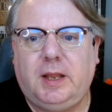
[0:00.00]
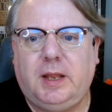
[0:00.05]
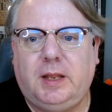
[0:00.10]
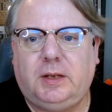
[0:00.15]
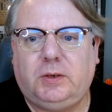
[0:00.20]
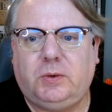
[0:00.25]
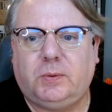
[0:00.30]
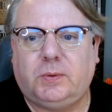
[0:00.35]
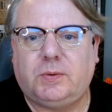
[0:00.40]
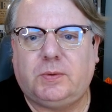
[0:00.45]

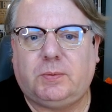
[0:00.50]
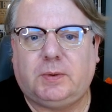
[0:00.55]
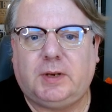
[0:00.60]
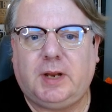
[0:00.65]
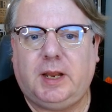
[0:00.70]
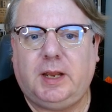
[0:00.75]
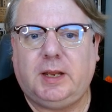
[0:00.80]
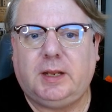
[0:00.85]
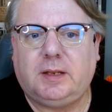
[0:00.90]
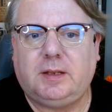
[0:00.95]
coursework
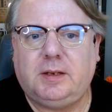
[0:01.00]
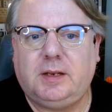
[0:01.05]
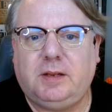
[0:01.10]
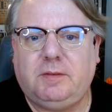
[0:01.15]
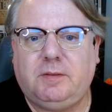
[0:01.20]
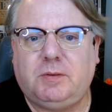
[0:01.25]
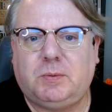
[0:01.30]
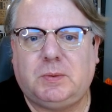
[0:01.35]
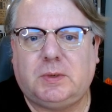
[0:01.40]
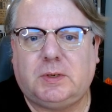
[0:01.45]
at the
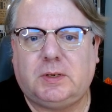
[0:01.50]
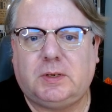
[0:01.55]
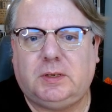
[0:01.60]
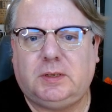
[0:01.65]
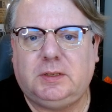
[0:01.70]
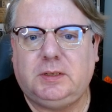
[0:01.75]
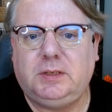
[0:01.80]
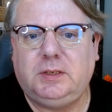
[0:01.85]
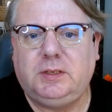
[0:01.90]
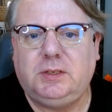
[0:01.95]
Naval War
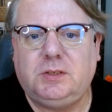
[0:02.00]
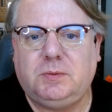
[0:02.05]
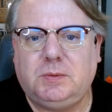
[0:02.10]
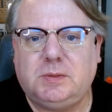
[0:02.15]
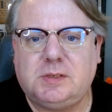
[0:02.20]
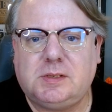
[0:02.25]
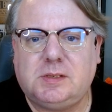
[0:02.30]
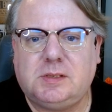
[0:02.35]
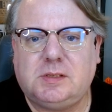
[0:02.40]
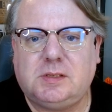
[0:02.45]
College was
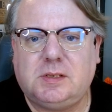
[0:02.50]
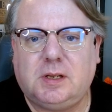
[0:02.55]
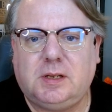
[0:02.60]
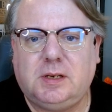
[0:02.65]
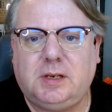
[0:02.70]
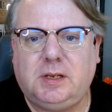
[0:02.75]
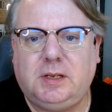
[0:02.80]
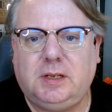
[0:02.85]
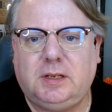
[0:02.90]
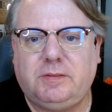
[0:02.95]
a
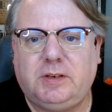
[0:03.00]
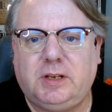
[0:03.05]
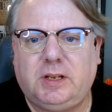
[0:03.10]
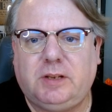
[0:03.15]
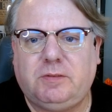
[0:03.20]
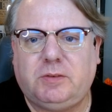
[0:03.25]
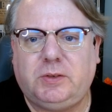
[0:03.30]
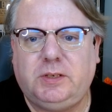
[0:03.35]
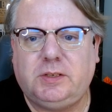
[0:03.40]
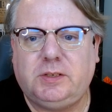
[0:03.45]
study of
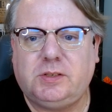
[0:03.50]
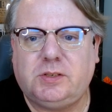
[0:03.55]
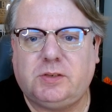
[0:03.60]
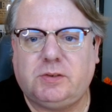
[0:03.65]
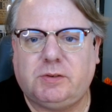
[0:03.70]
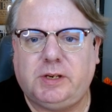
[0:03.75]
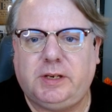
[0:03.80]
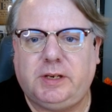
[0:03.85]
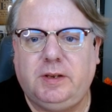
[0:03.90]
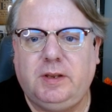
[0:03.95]
naval
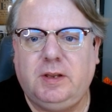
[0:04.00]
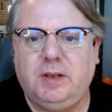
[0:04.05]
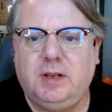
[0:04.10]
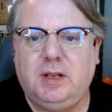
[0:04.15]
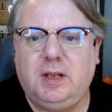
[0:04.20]
history,